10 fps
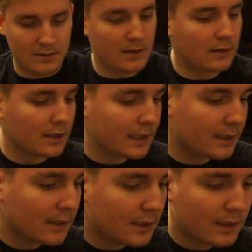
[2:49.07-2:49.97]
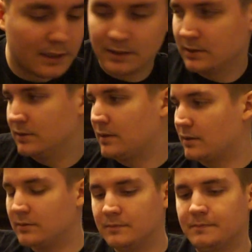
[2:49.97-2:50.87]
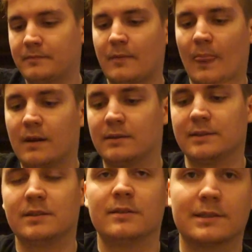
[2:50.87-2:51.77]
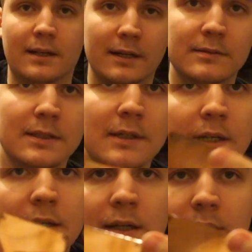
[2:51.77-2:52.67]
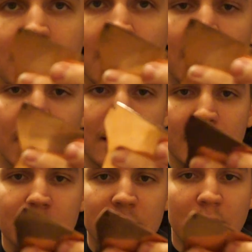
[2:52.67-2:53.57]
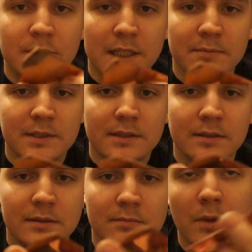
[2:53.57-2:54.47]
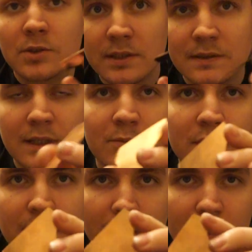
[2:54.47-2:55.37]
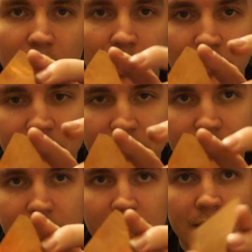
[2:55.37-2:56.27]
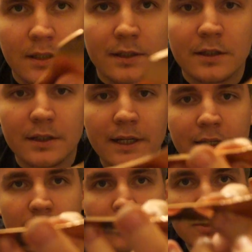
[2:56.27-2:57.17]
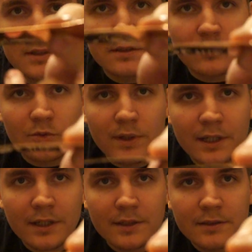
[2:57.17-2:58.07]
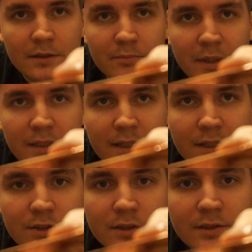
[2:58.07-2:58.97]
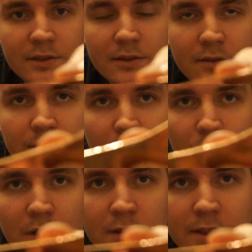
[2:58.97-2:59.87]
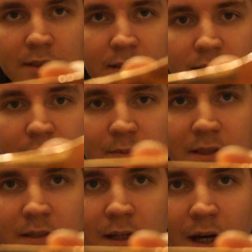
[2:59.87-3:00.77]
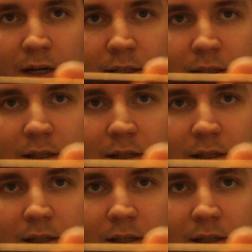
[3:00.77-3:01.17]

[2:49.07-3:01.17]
Alright, so the stall's cut out. Sometimes, most of the time, when you cut out a copper piece, you're going to end up with some raised or bent edges from where the tin snips cut.